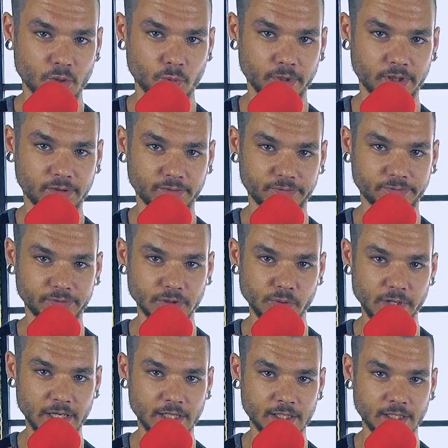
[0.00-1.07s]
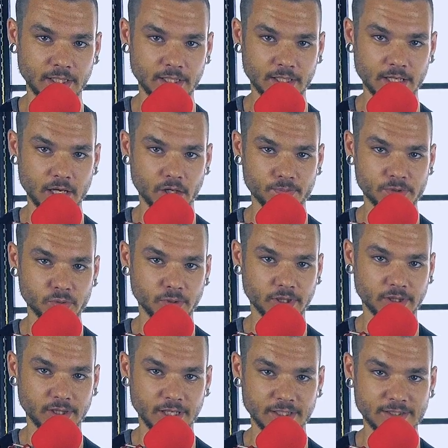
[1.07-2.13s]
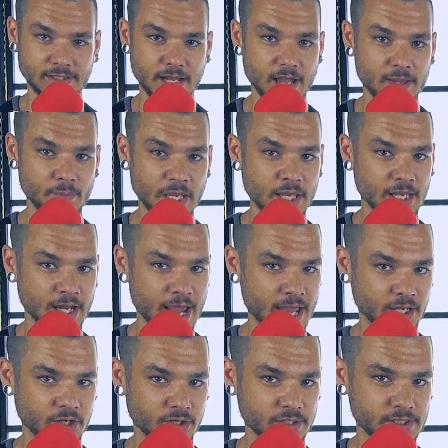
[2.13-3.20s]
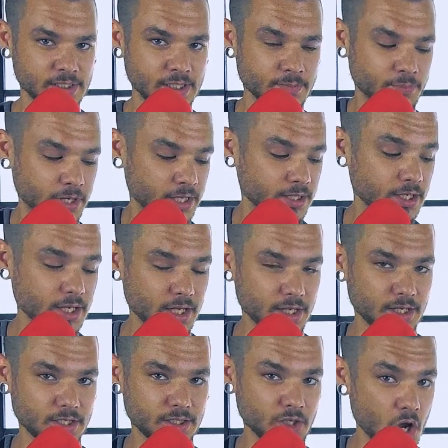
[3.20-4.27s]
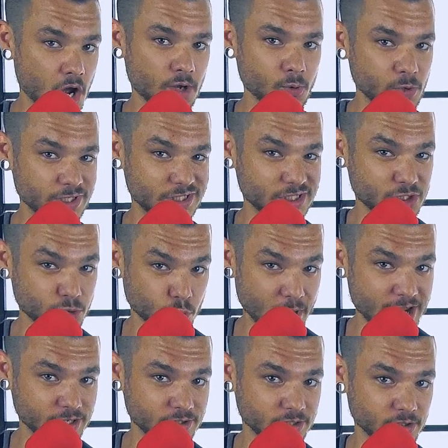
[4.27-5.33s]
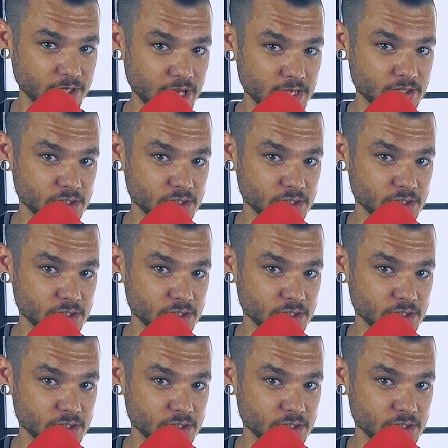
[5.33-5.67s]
with fluidity and helps with like timing and accuracy, but not with strength, okay?